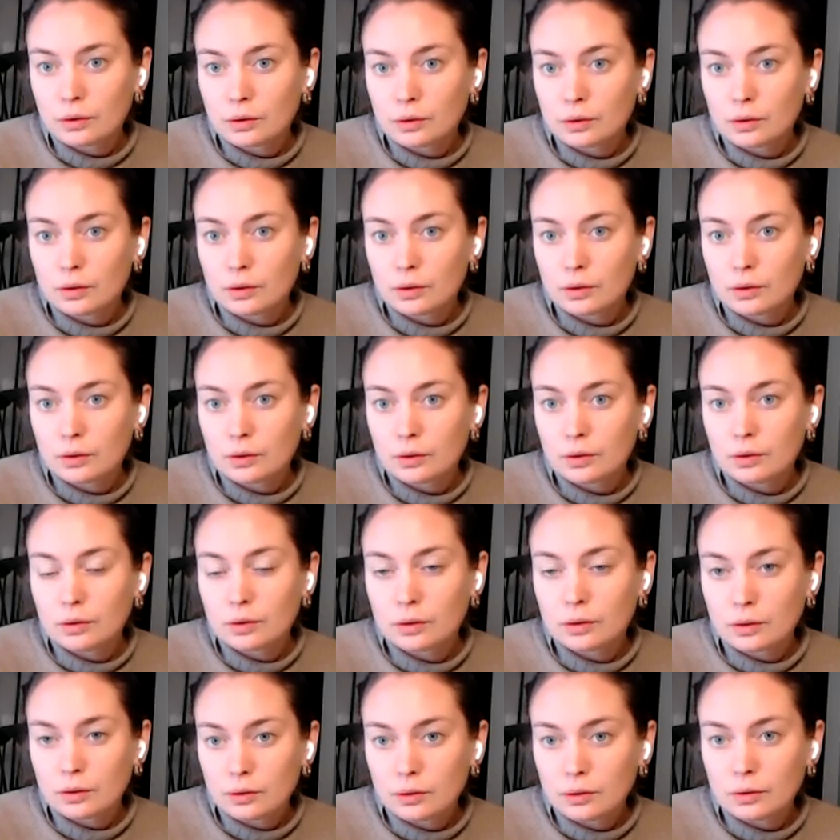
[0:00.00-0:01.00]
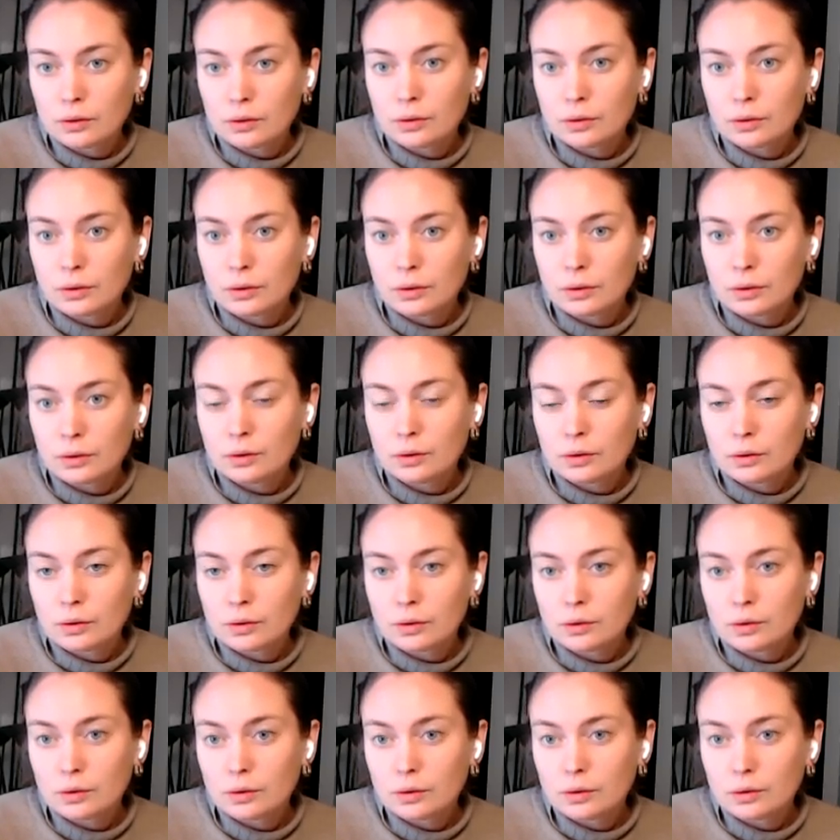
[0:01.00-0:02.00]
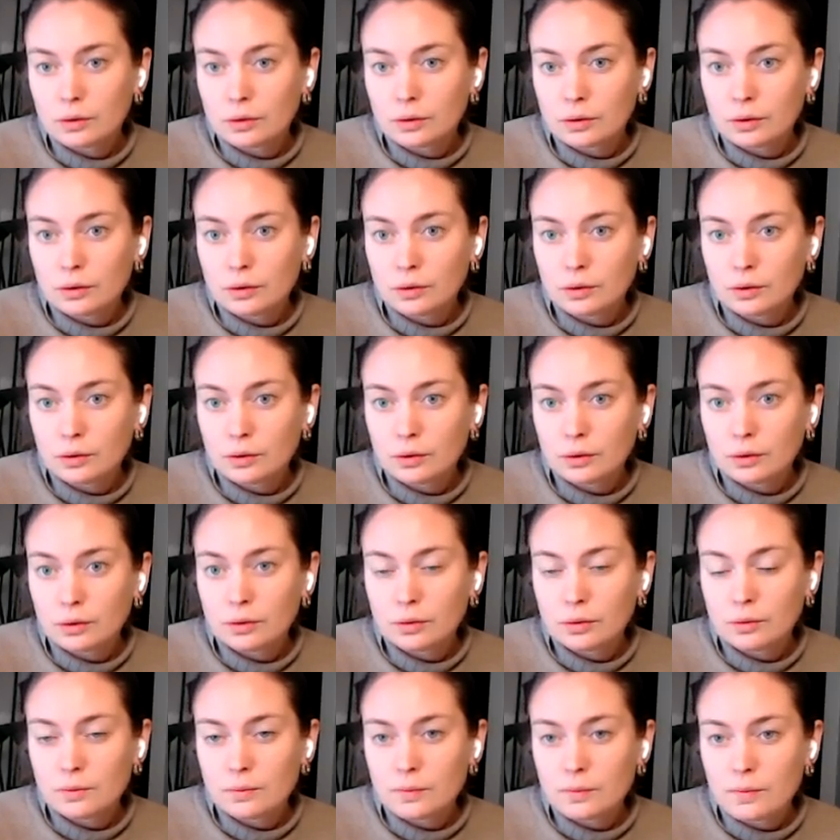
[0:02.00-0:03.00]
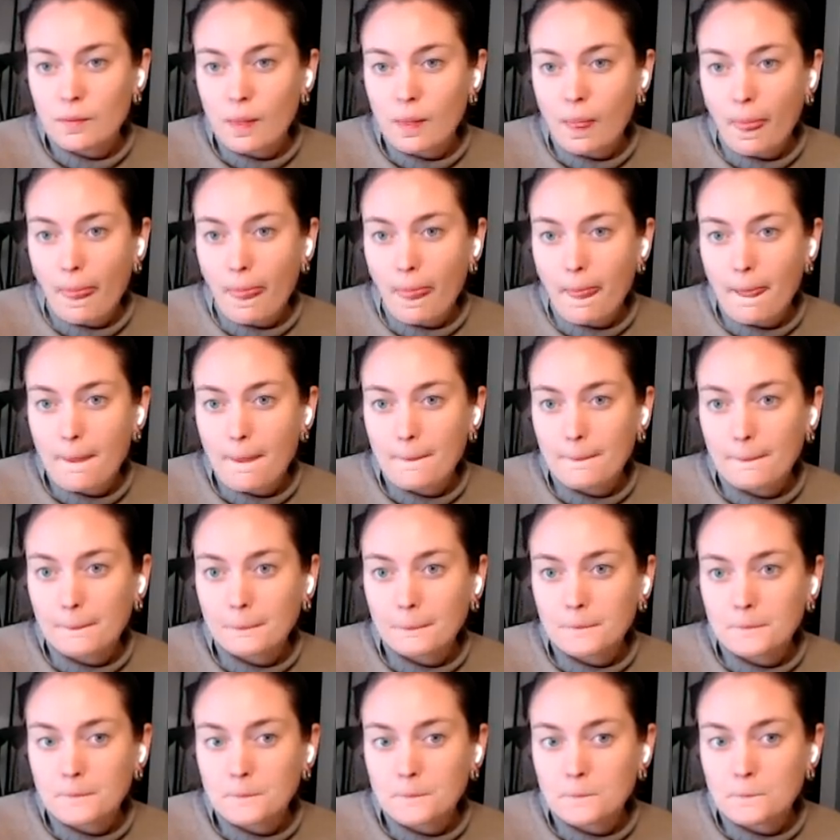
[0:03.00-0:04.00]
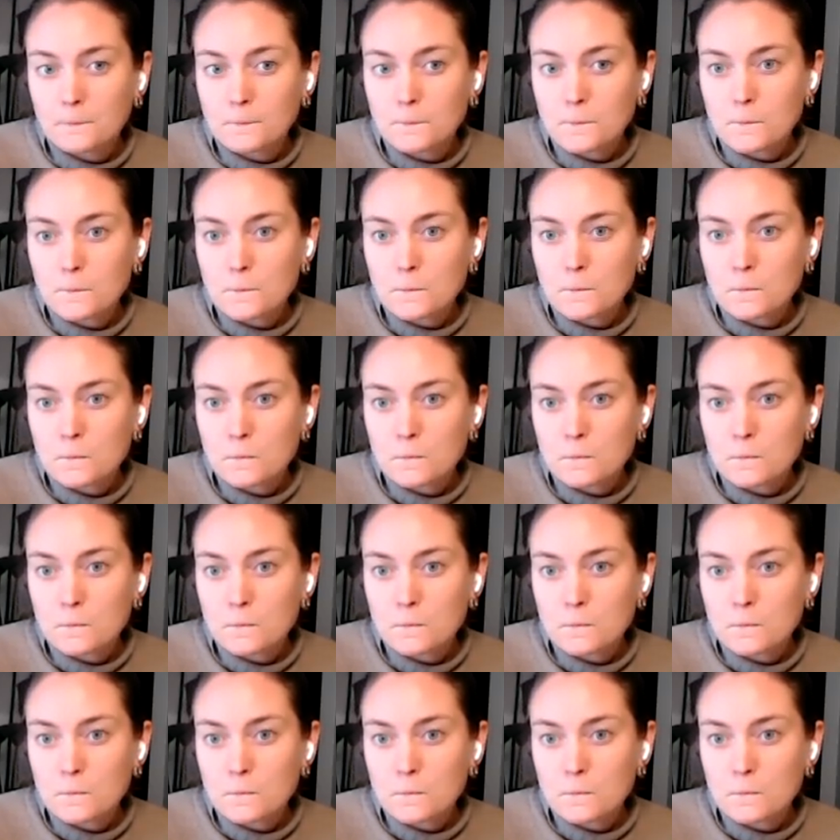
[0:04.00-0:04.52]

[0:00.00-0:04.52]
(silent)